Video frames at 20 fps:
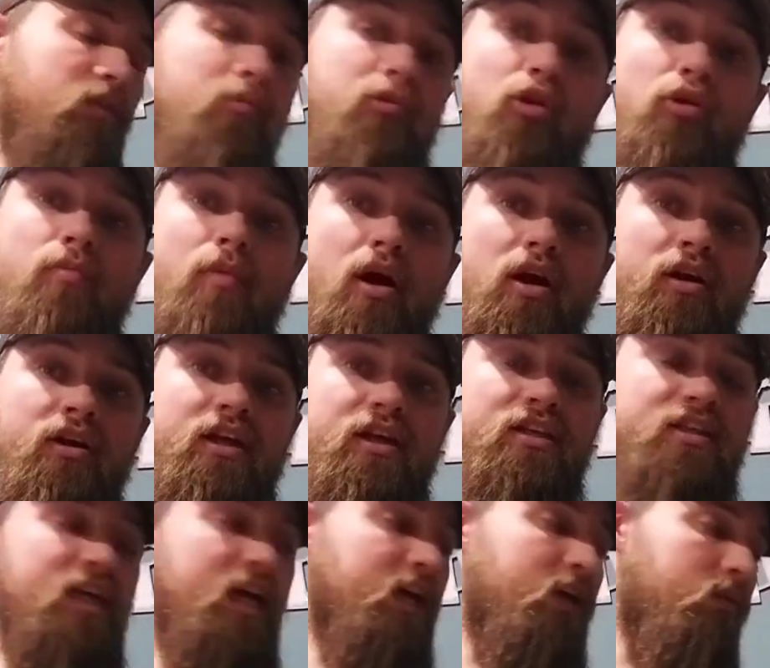have the blue
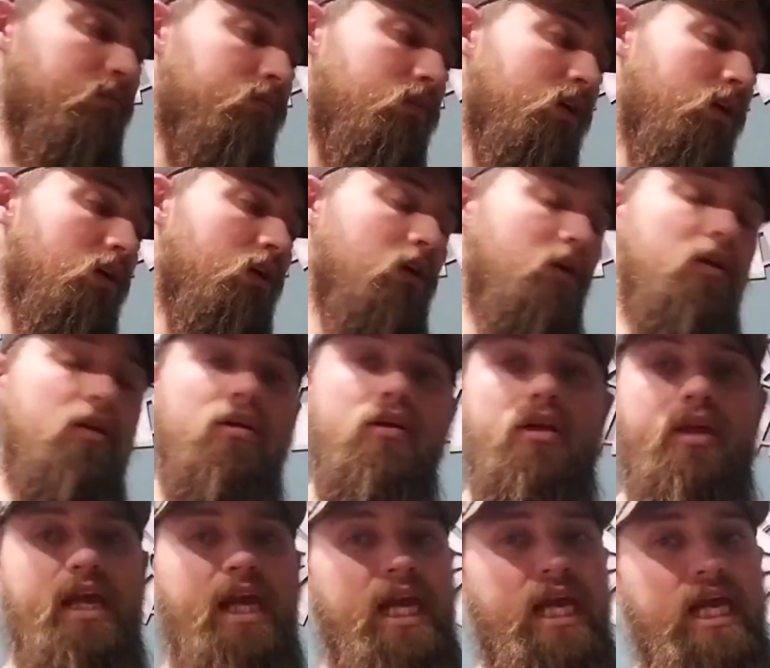markings on them,
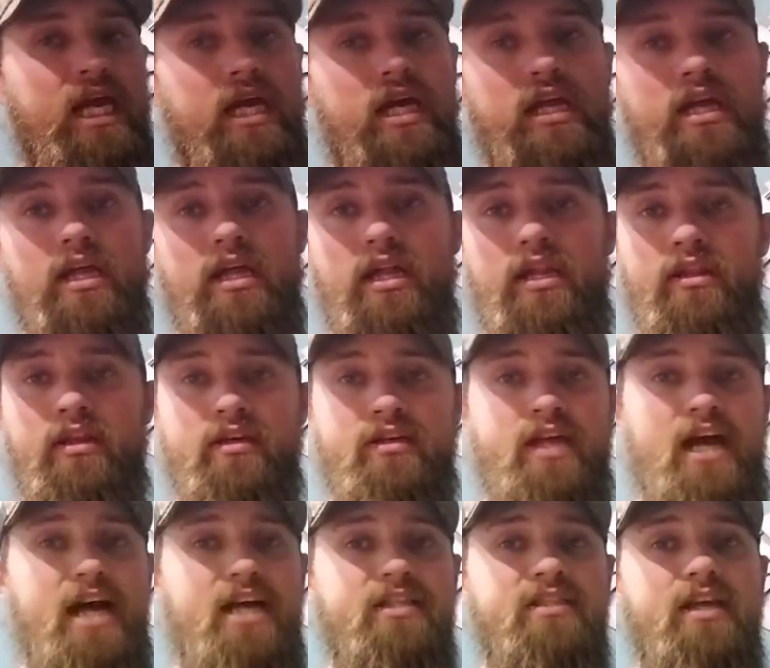and
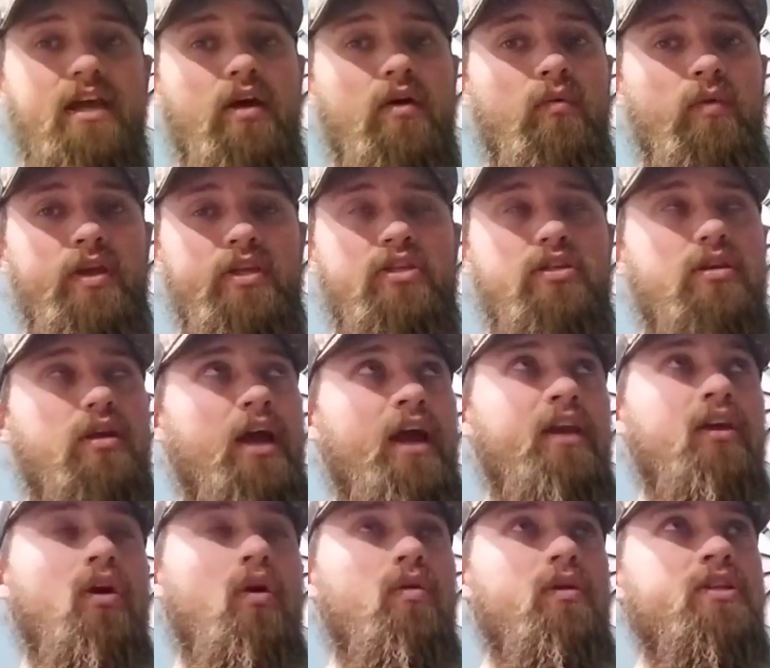they're docile, which
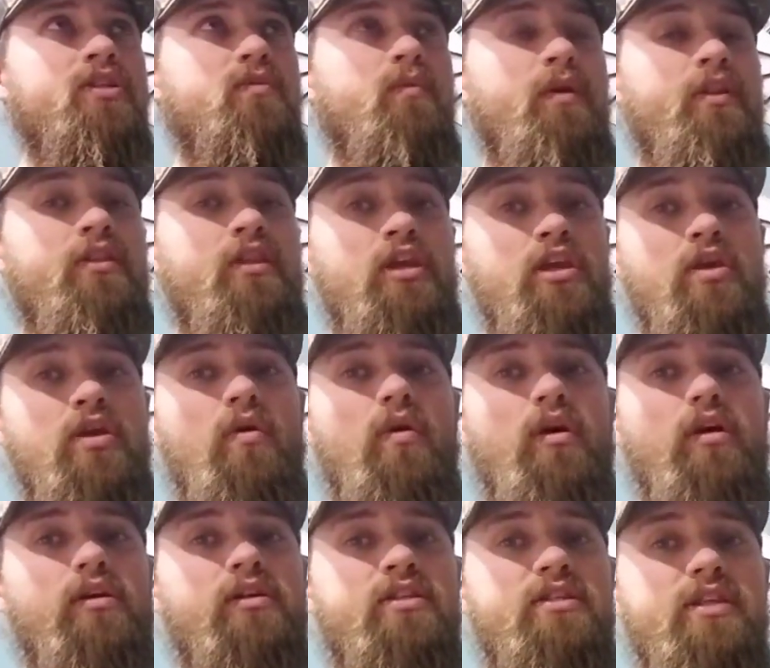I noticed with the
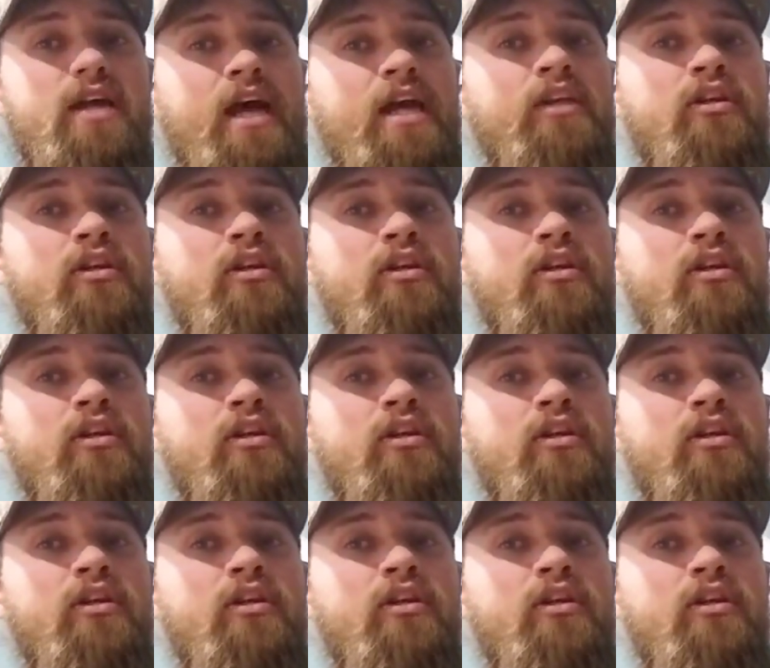Yorks.